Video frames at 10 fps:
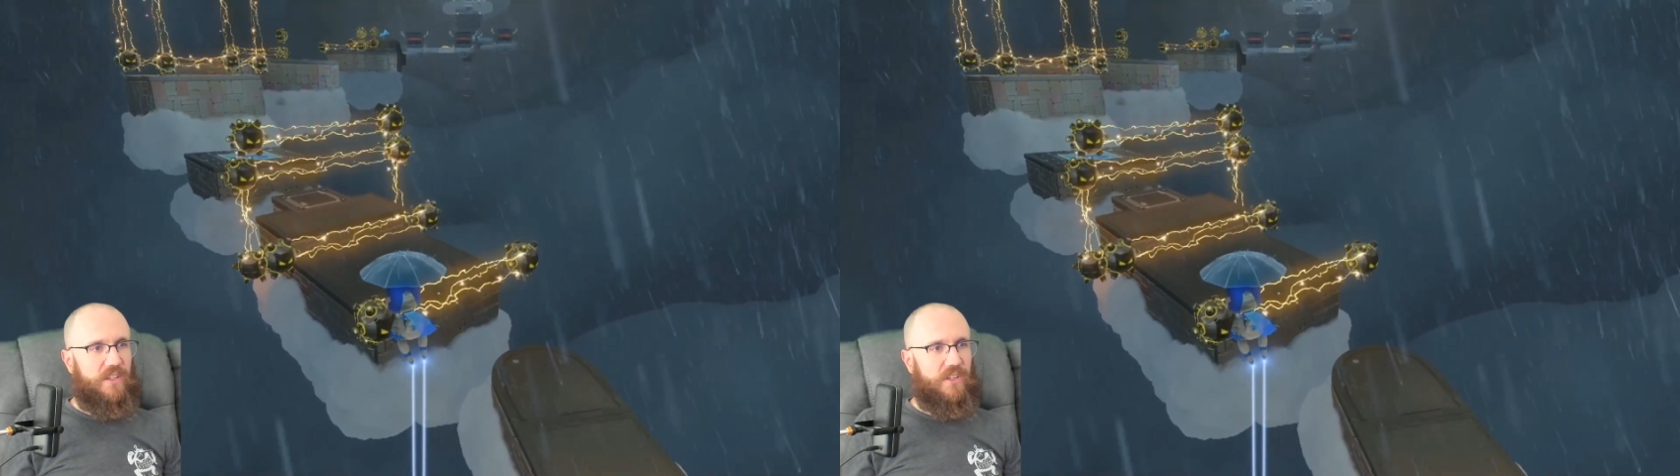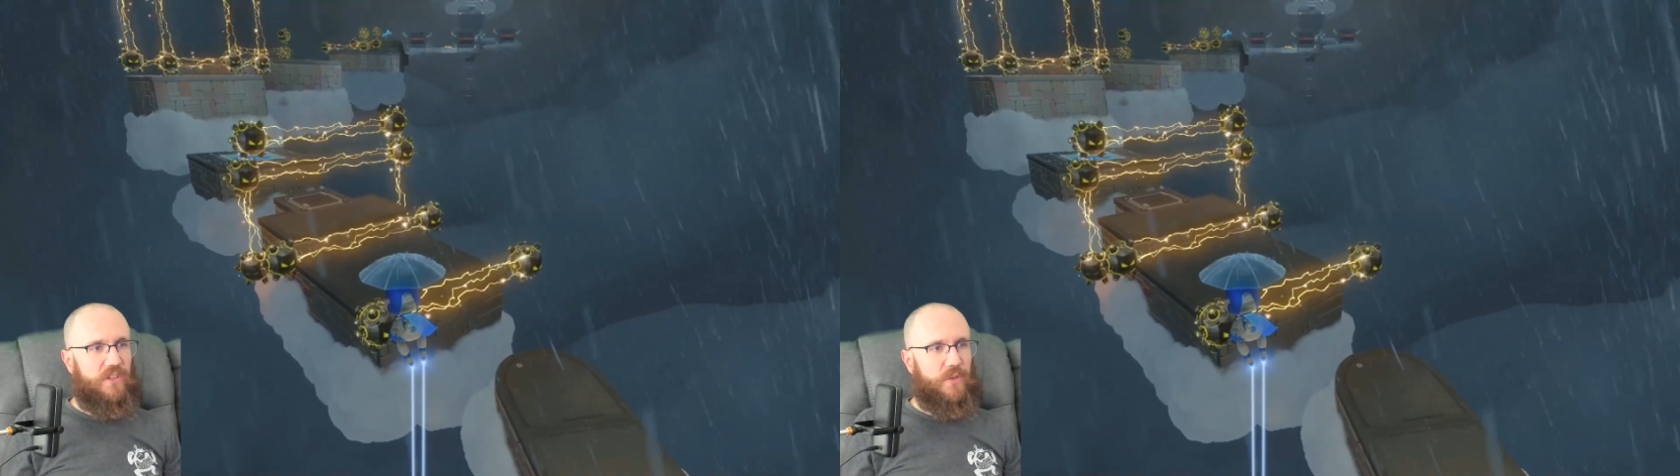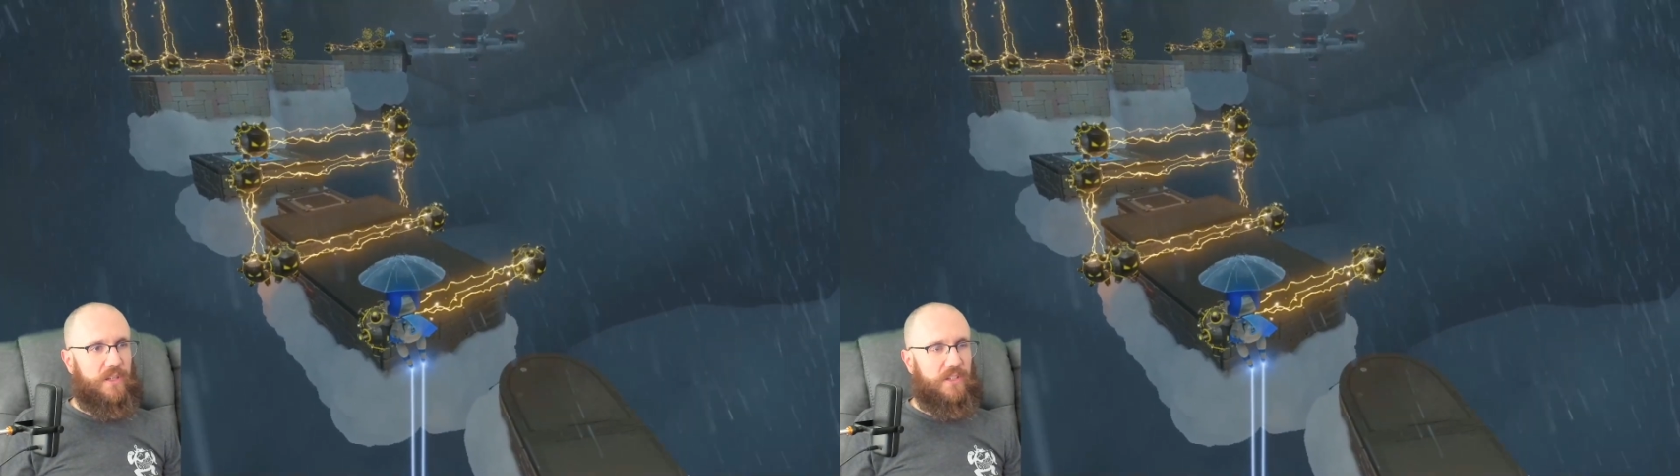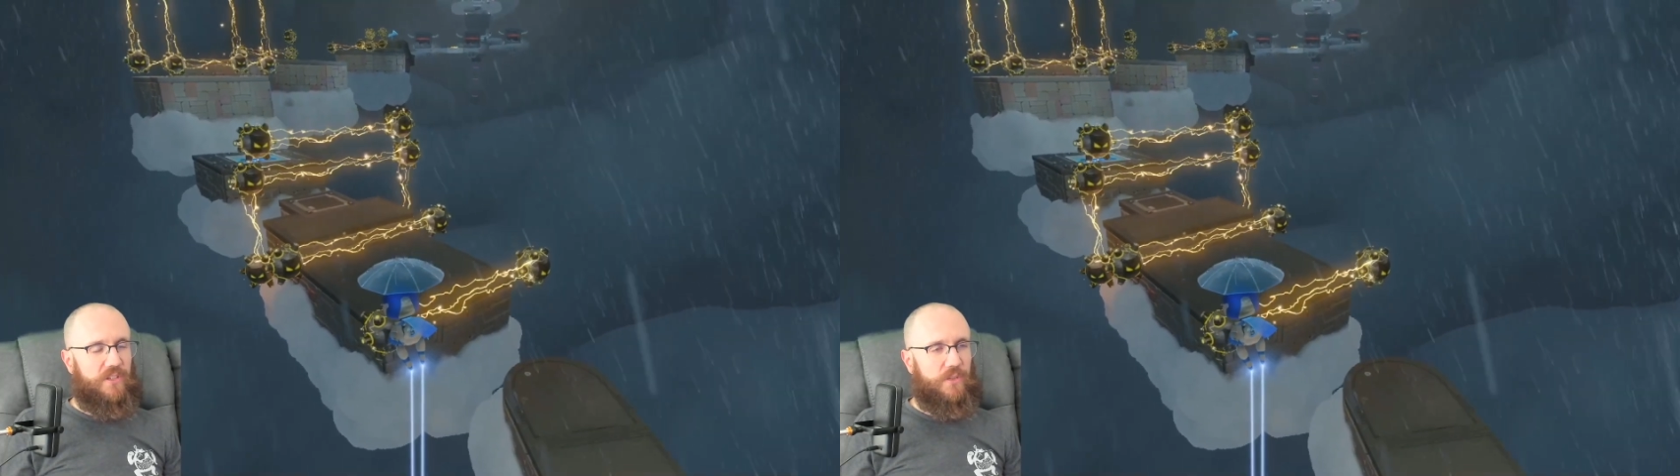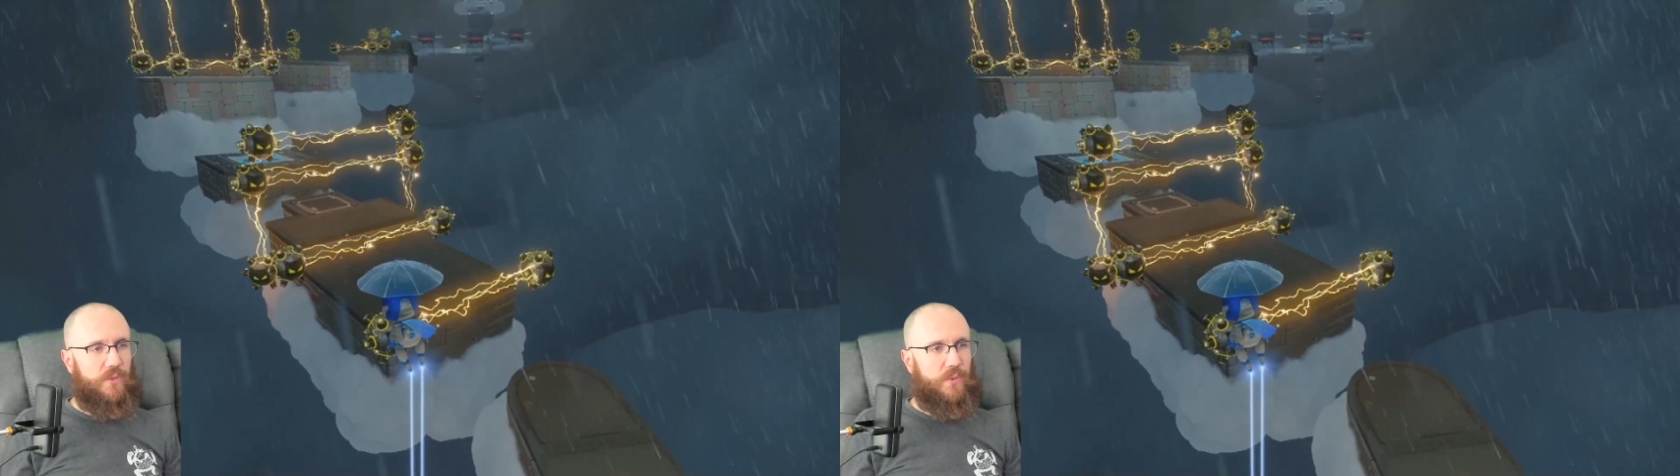you can
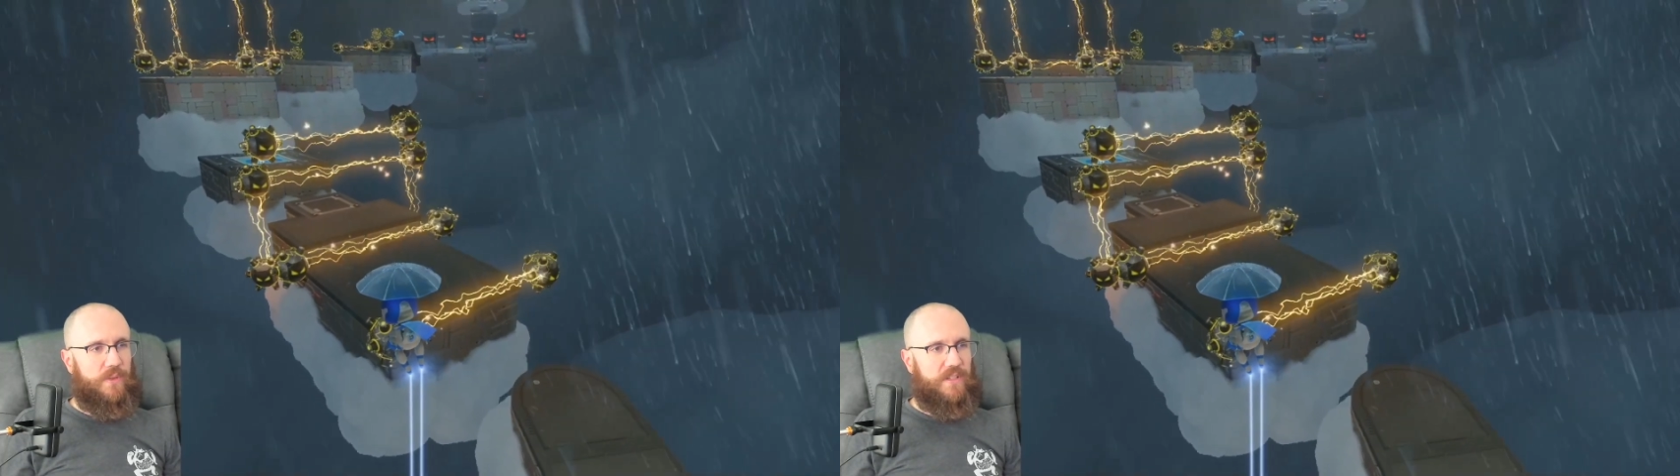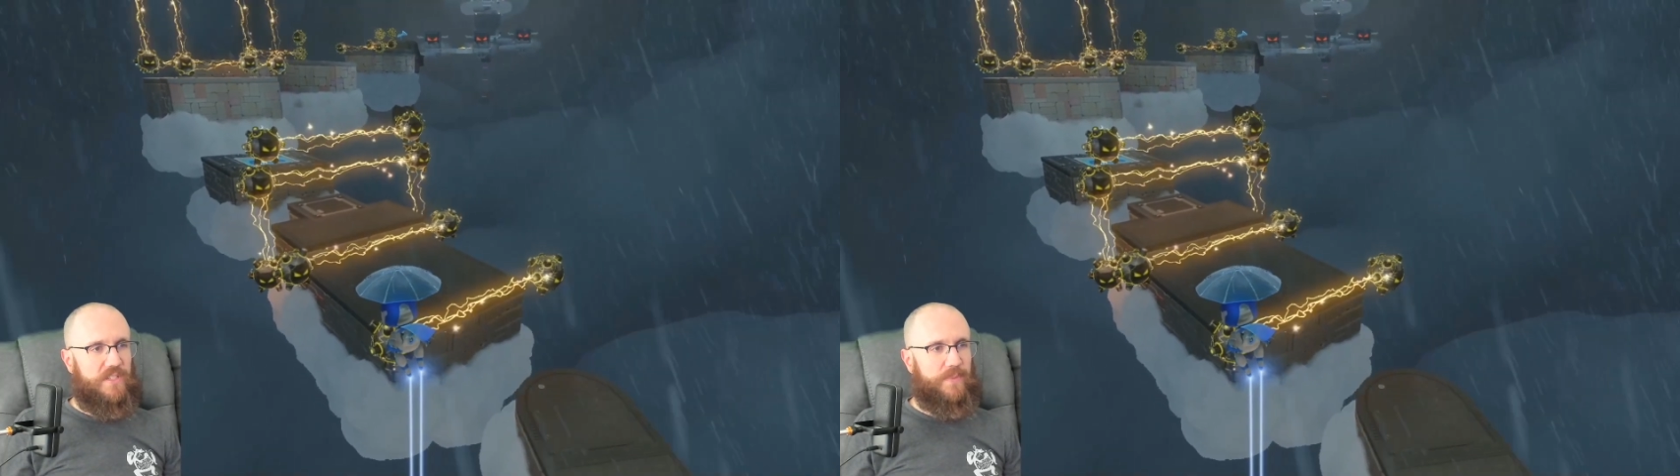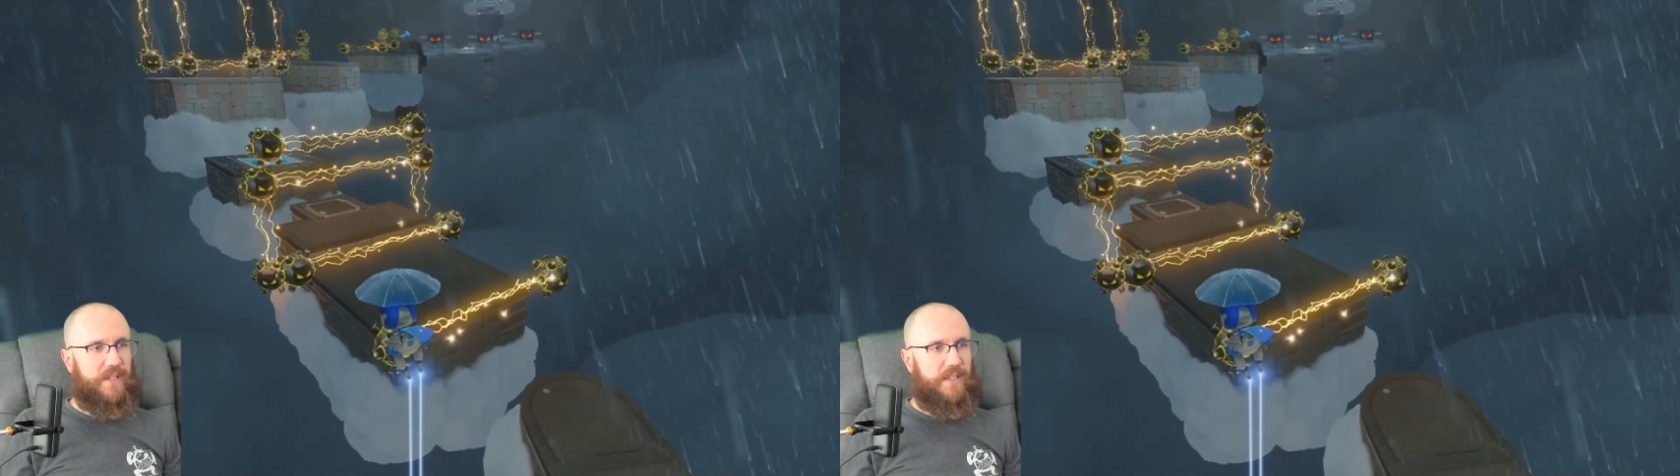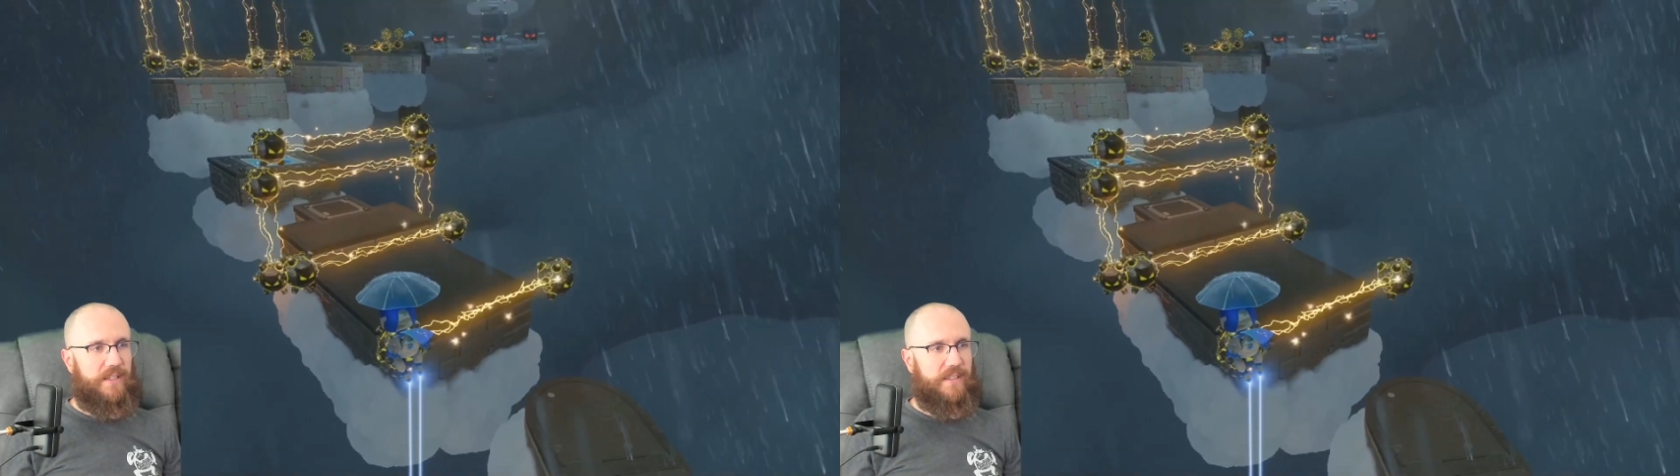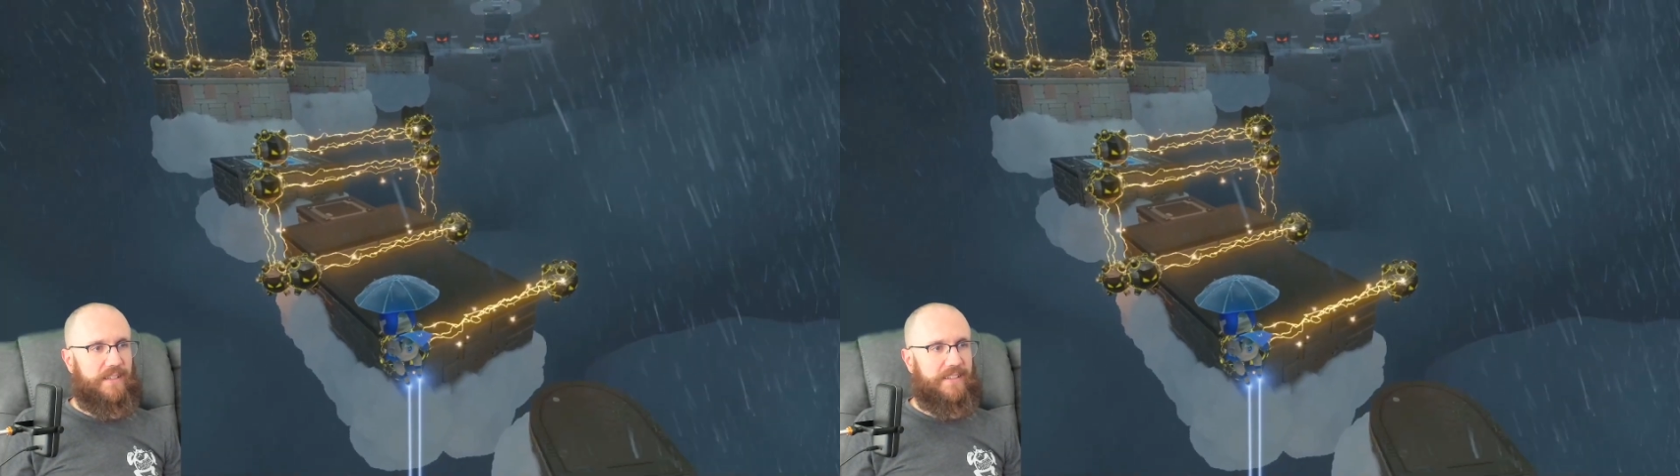do the
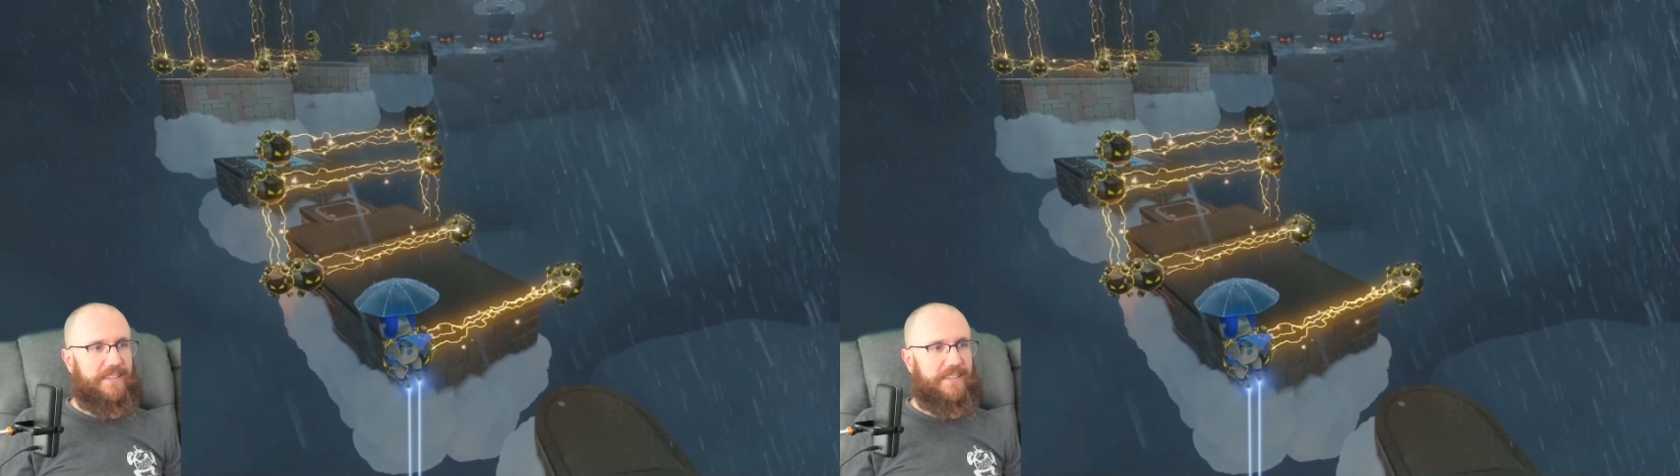spin